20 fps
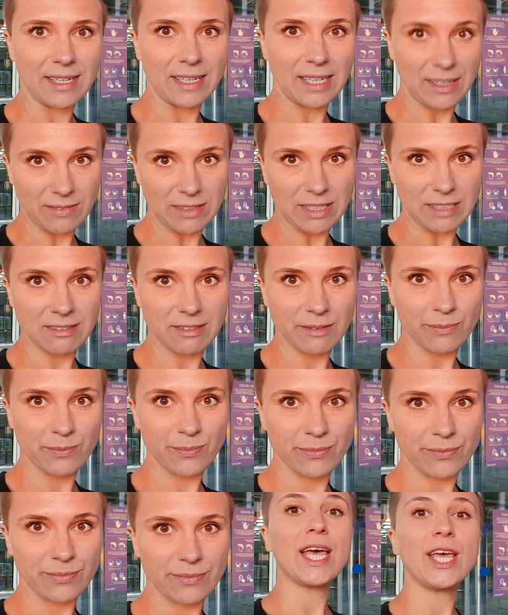hryvnias.
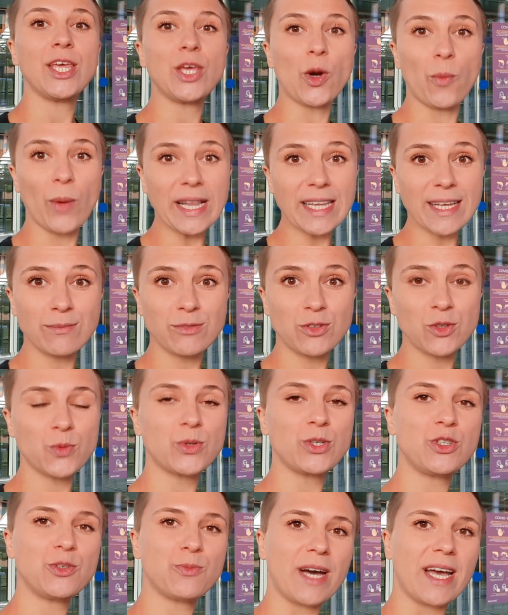You're welcome to
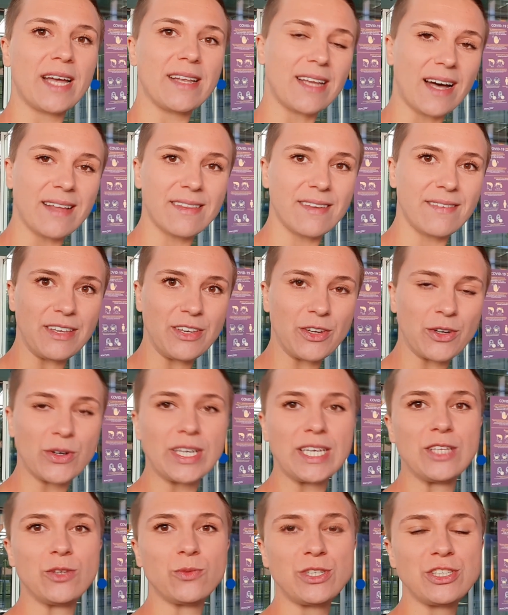watch my another video
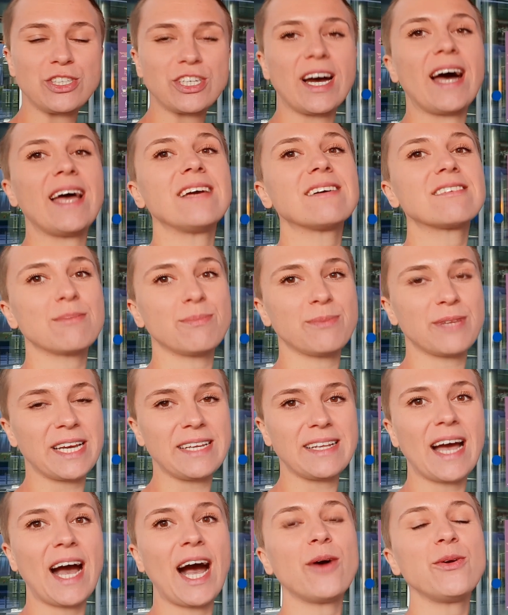in which I
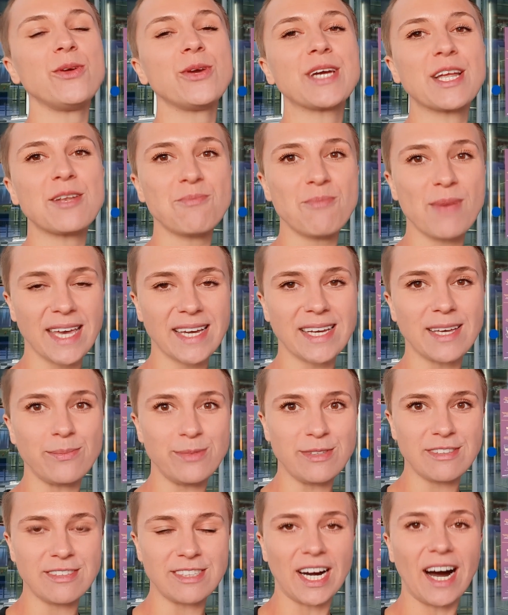explain how you can make a
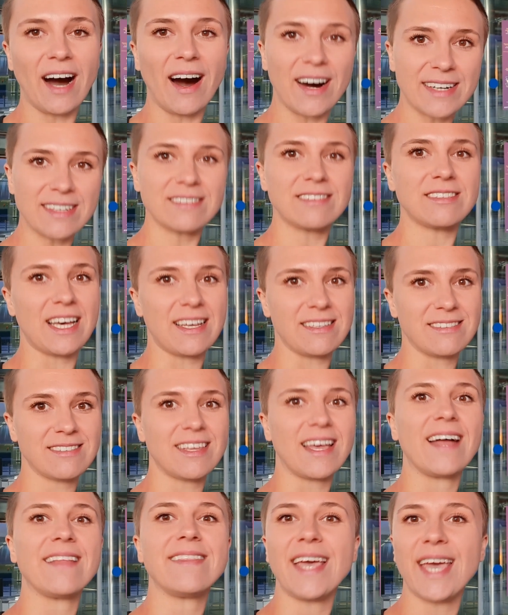PCR test
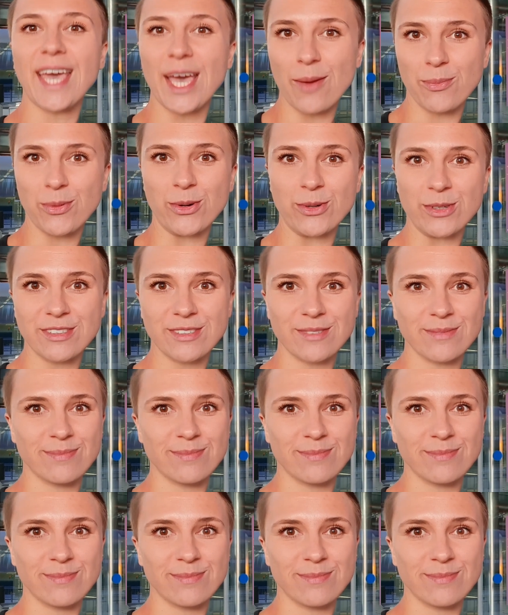at the airport.